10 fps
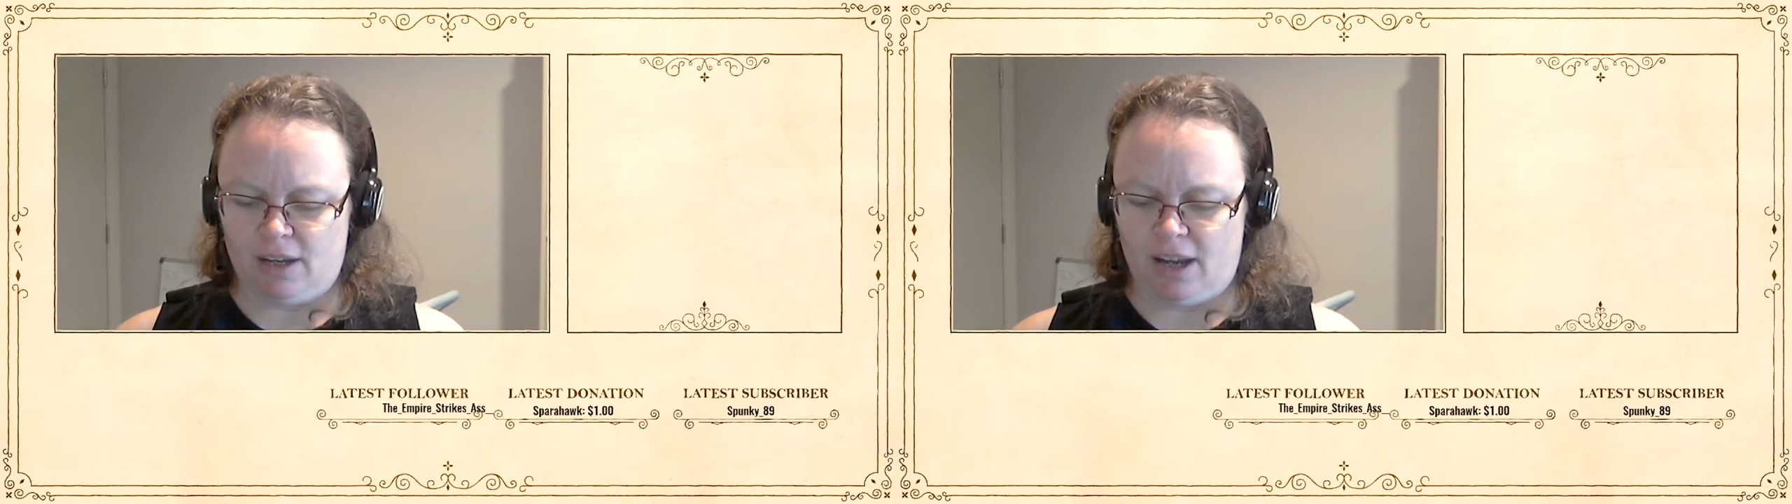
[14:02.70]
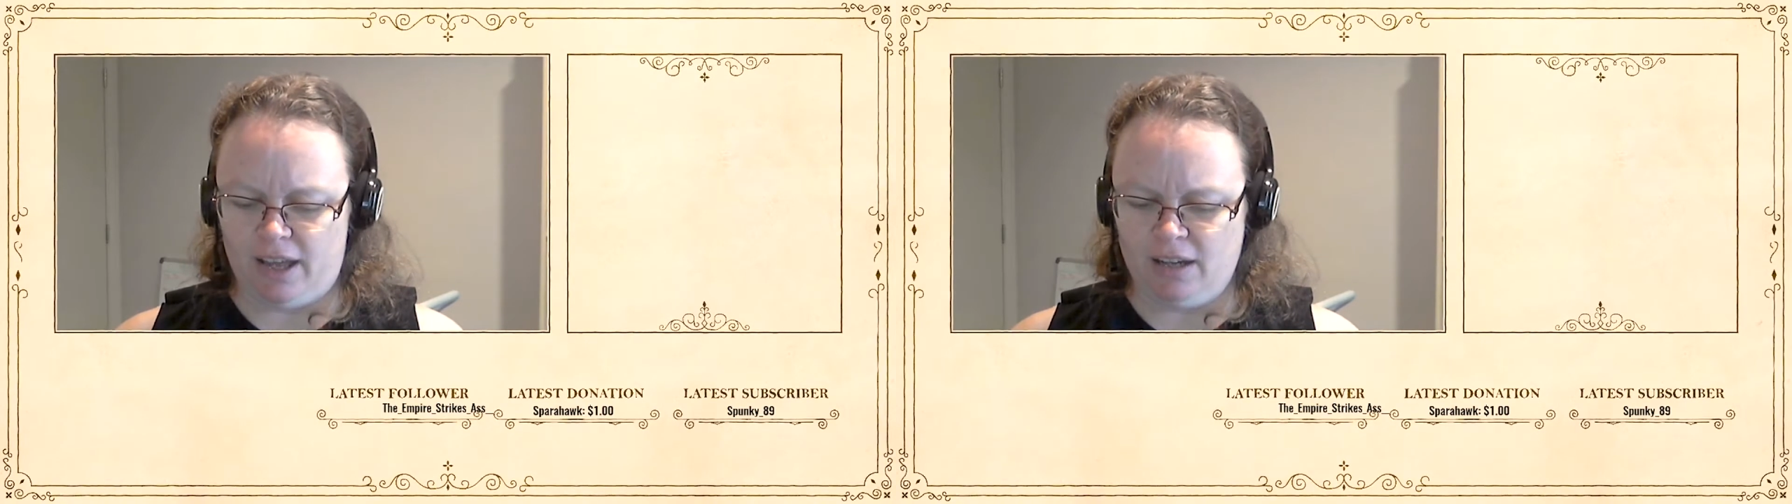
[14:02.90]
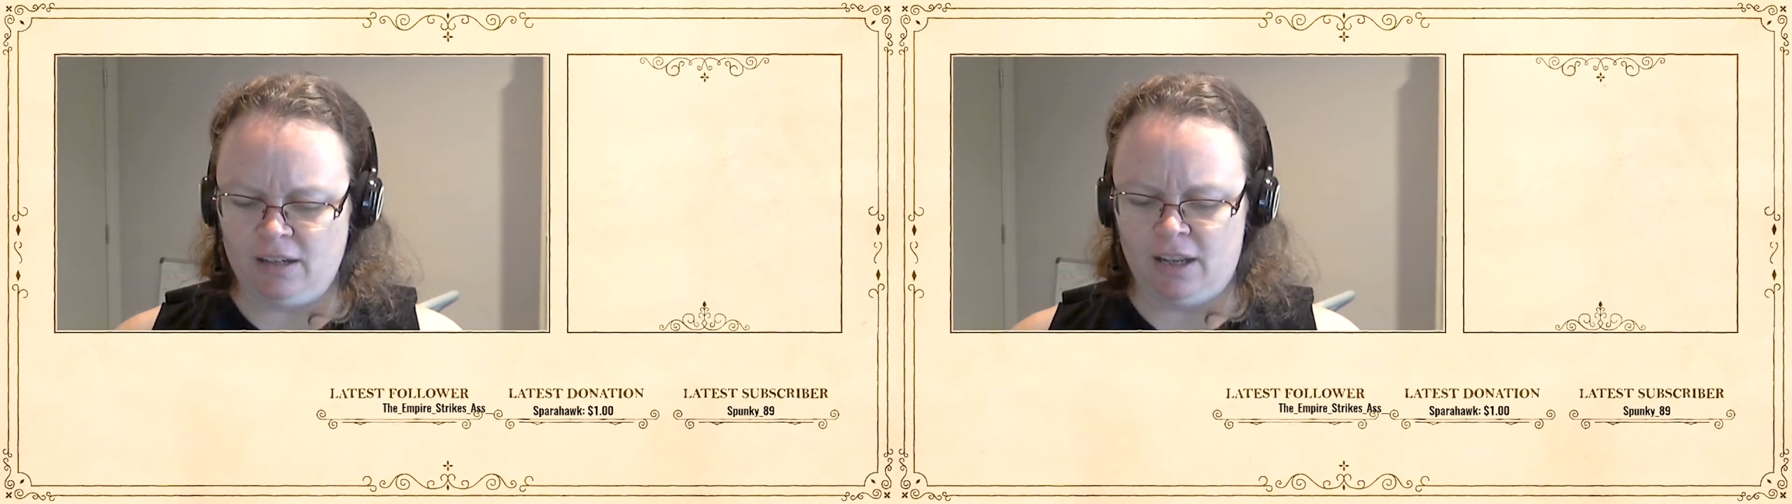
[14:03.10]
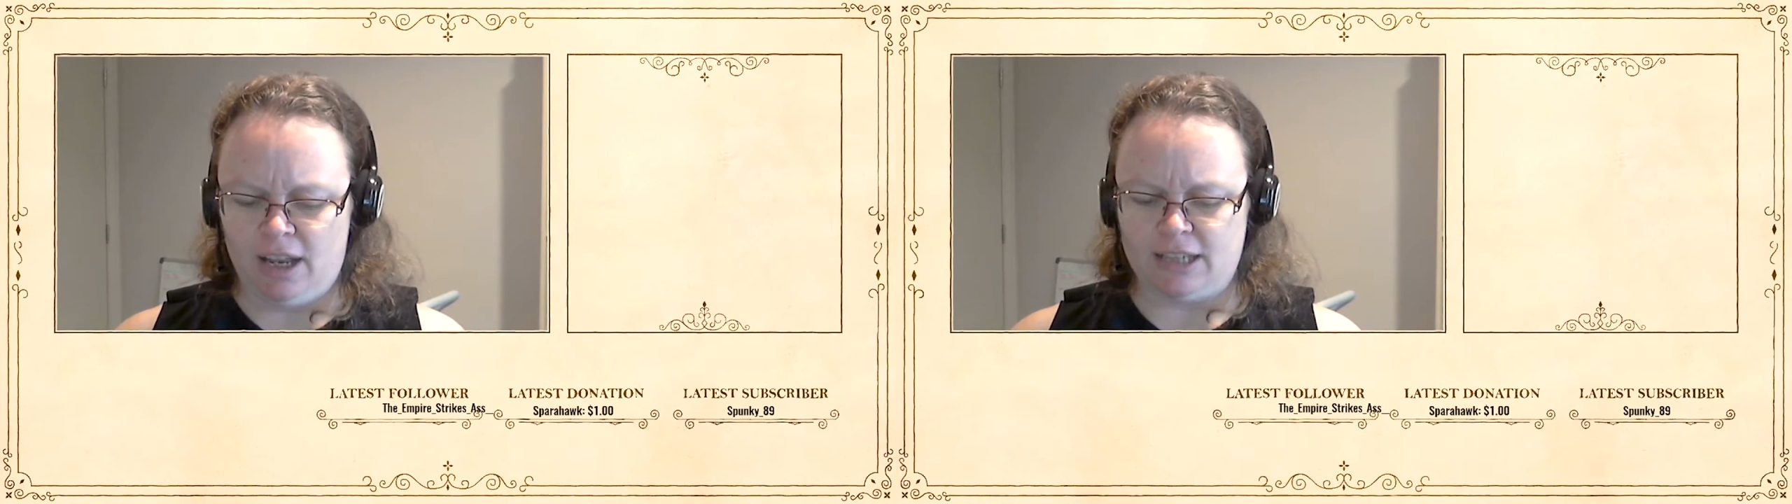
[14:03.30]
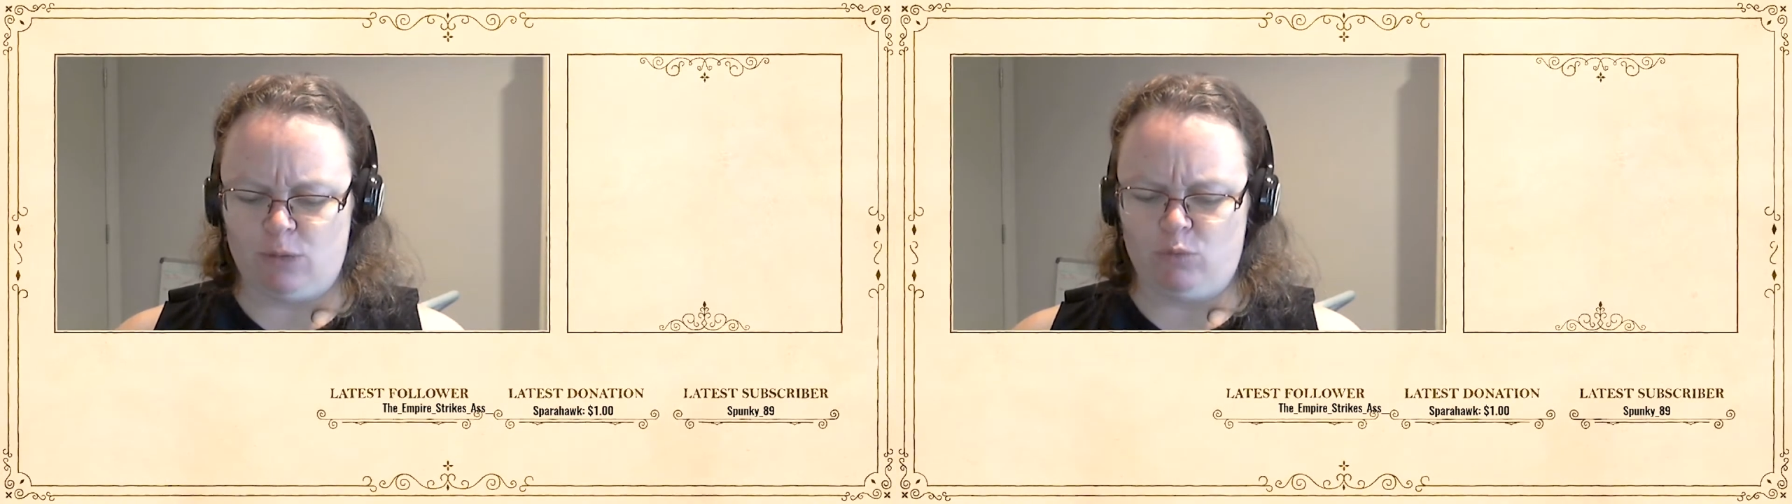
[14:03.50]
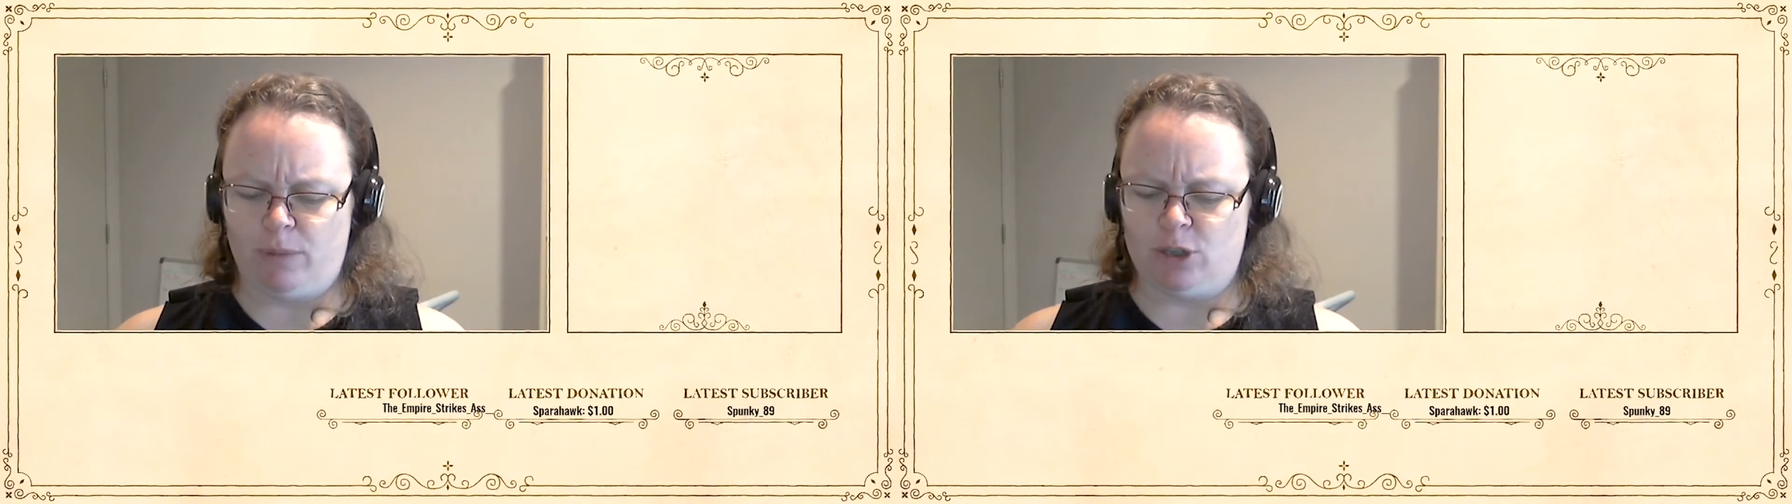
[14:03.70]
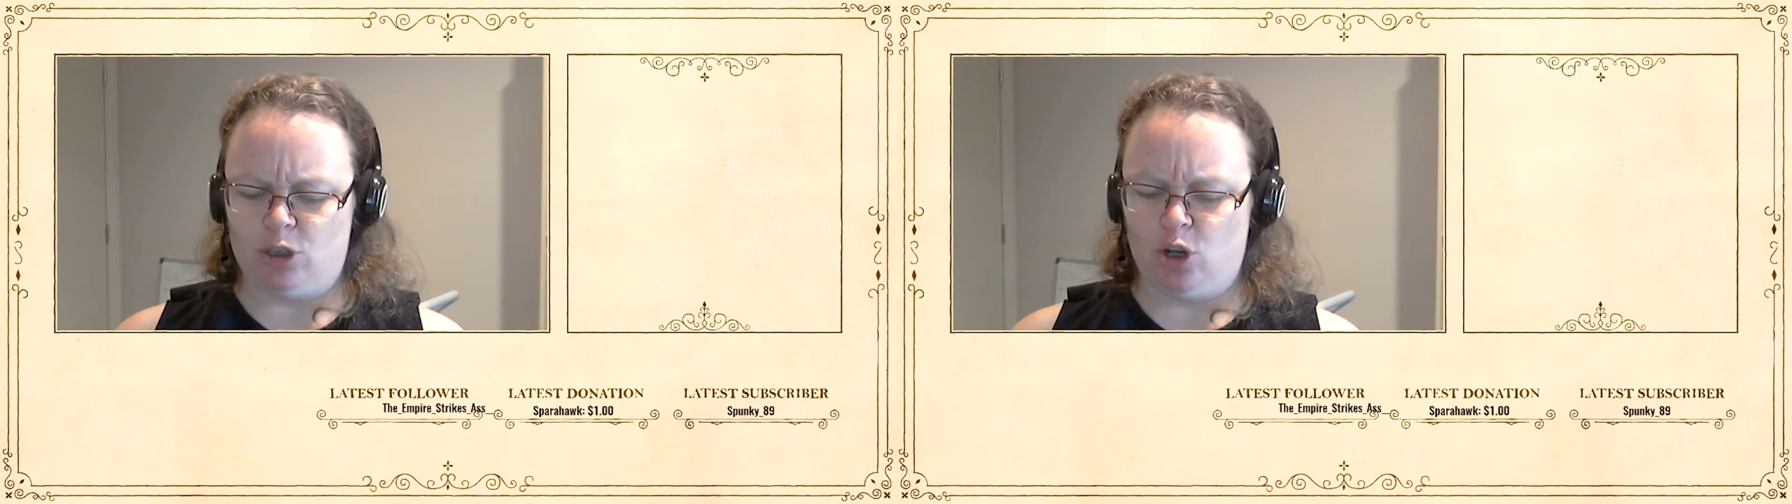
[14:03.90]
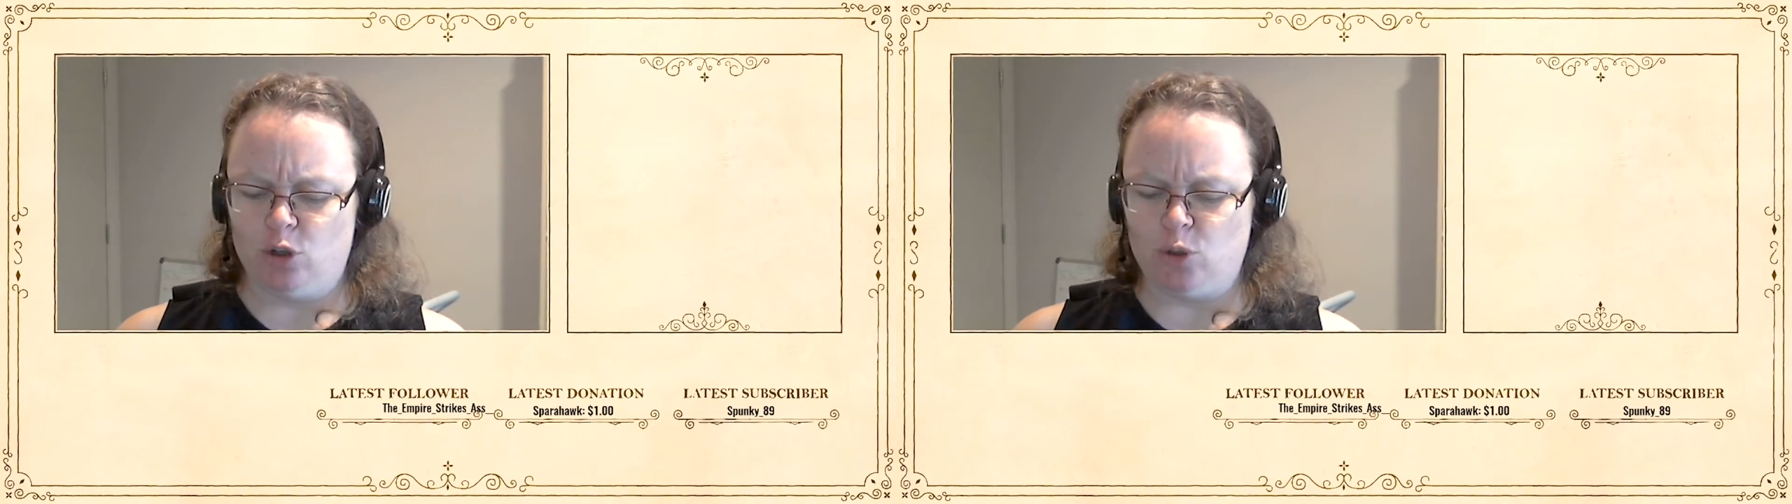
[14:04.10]
the lion, as he rubbed
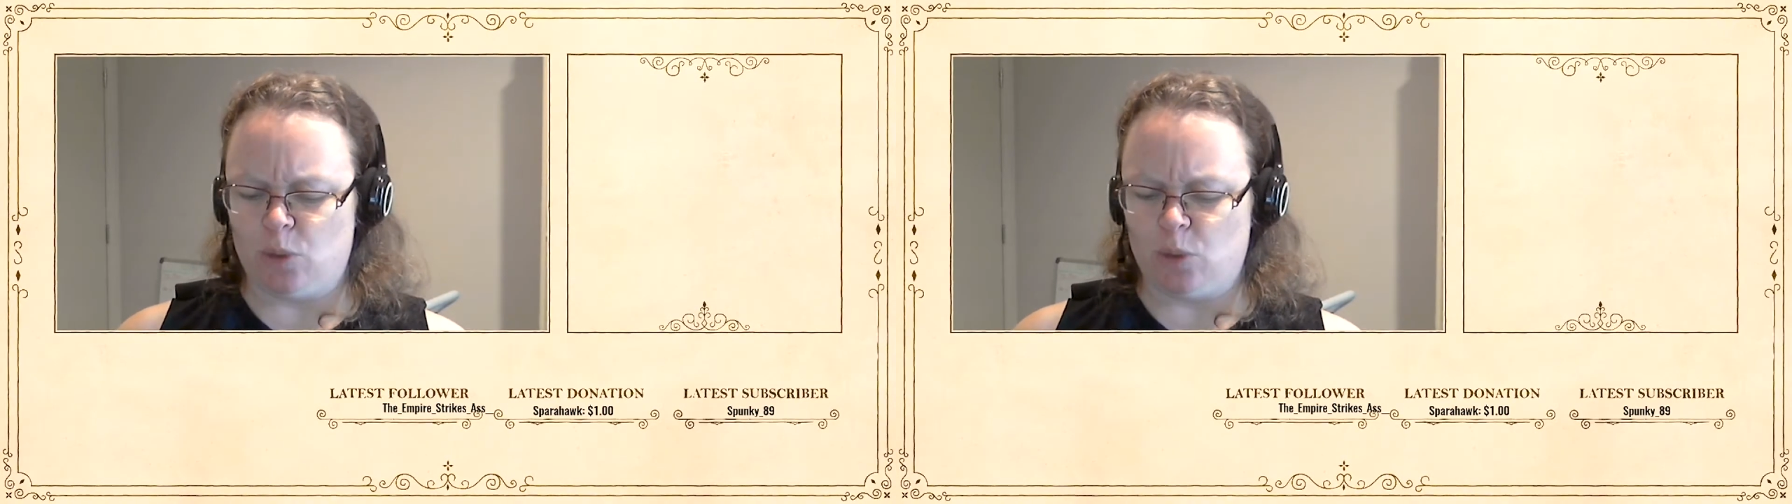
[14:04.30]
his nose